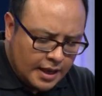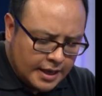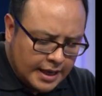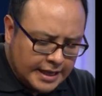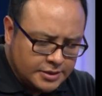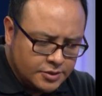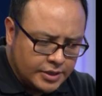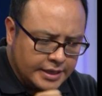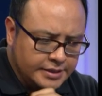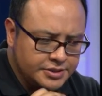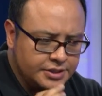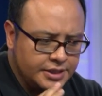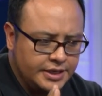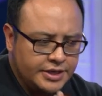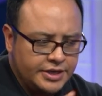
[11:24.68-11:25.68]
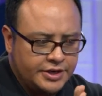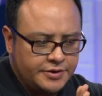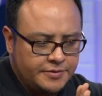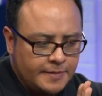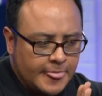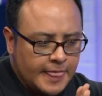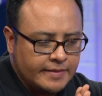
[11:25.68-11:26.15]
as you can see
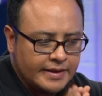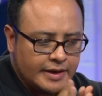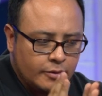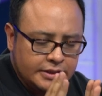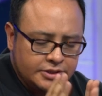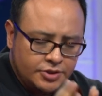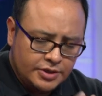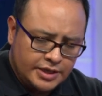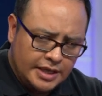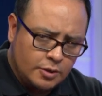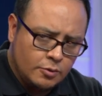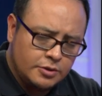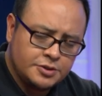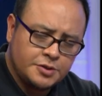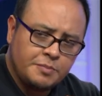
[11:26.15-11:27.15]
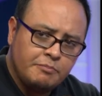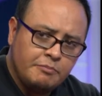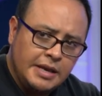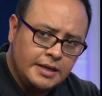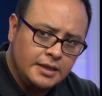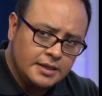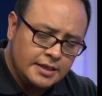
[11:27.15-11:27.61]
here, the question keywords
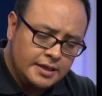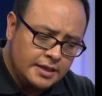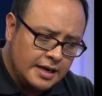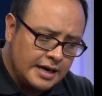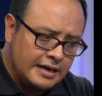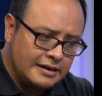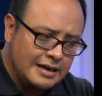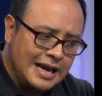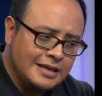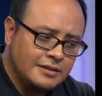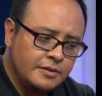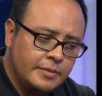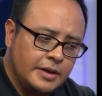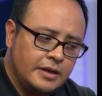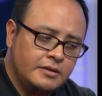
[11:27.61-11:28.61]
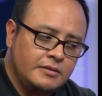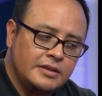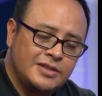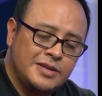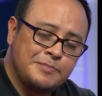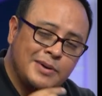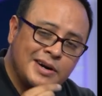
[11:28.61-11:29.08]
mainly are activating
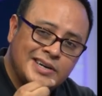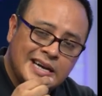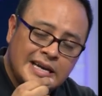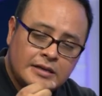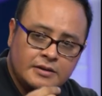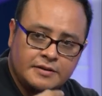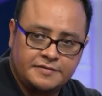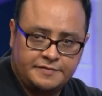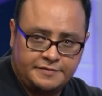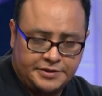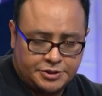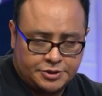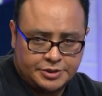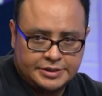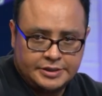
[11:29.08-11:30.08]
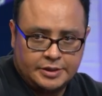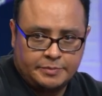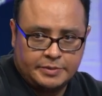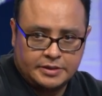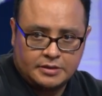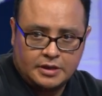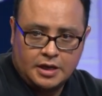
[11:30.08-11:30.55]
the paragraph feature
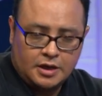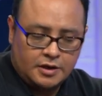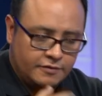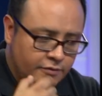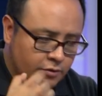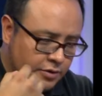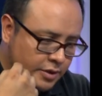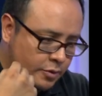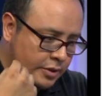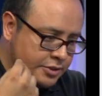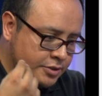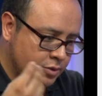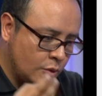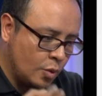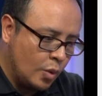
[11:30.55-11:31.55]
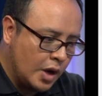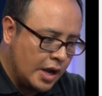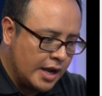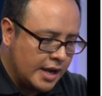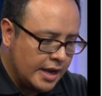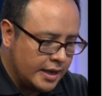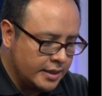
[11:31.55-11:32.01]
snippet. For the question
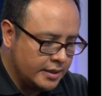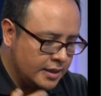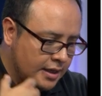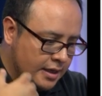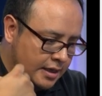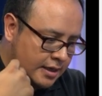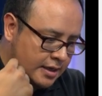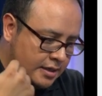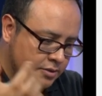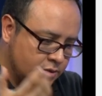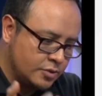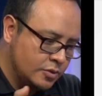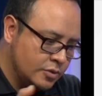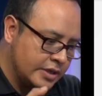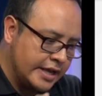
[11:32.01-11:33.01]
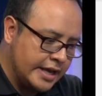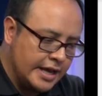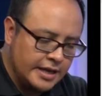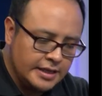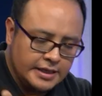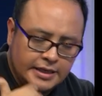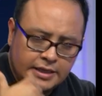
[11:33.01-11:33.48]
why, uh, do,
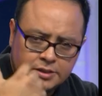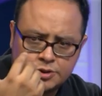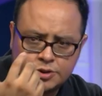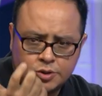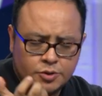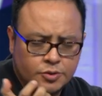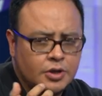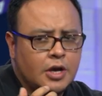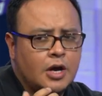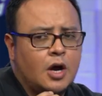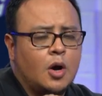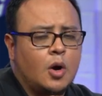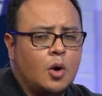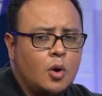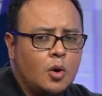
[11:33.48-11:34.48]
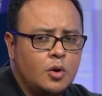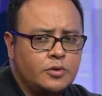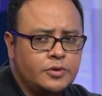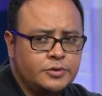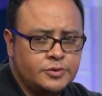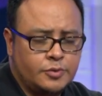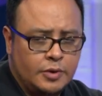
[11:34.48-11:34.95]
can, is, should, all
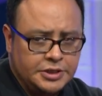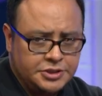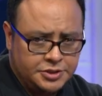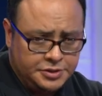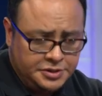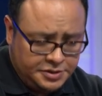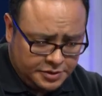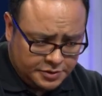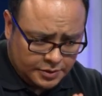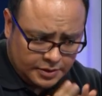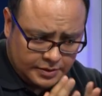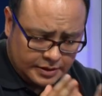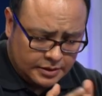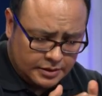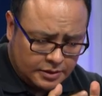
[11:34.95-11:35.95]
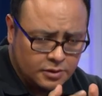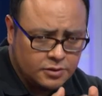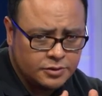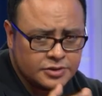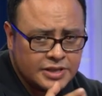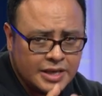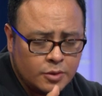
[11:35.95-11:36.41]
those questions, uh, all
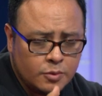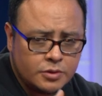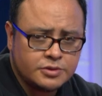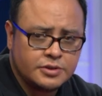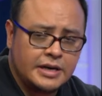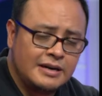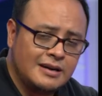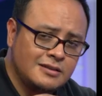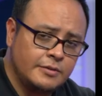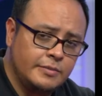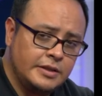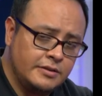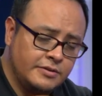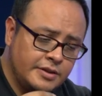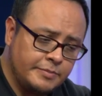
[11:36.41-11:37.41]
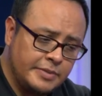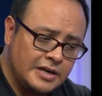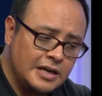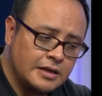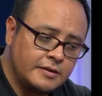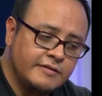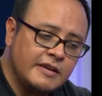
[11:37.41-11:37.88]
those keywords are activating the
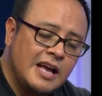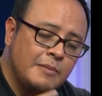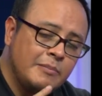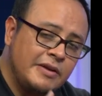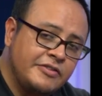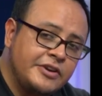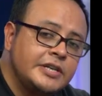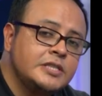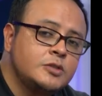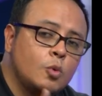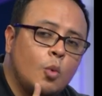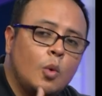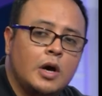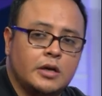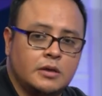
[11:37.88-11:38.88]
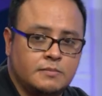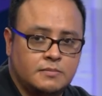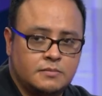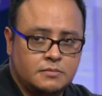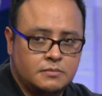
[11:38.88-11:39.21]
paragraph, but there is one,